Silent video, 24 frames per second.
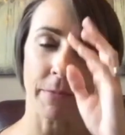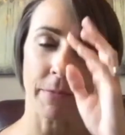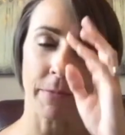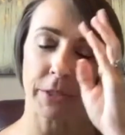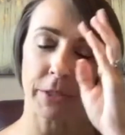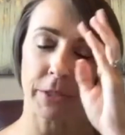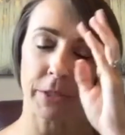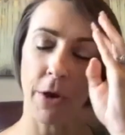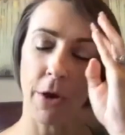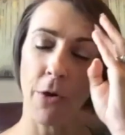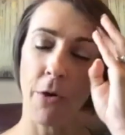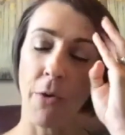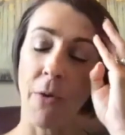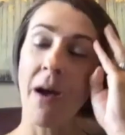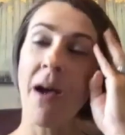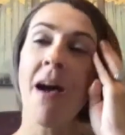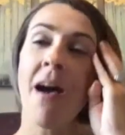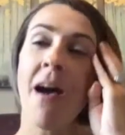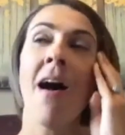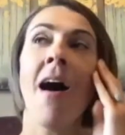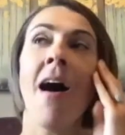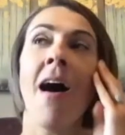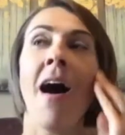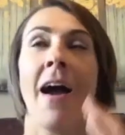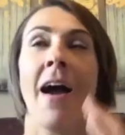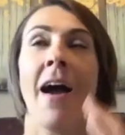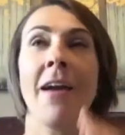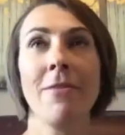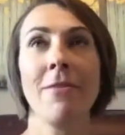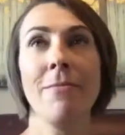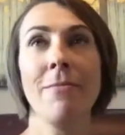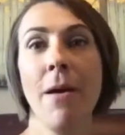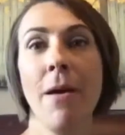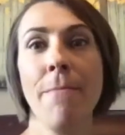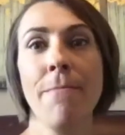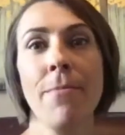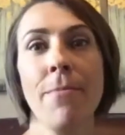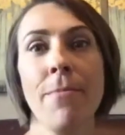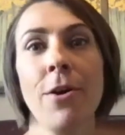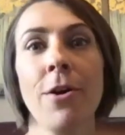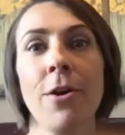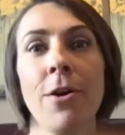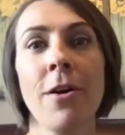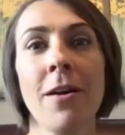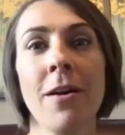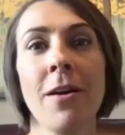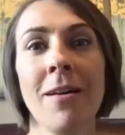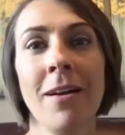So I
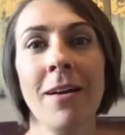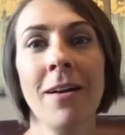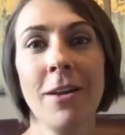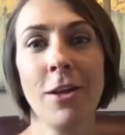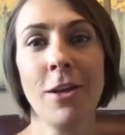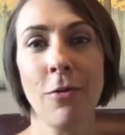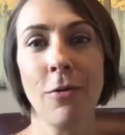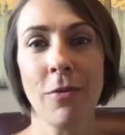remember,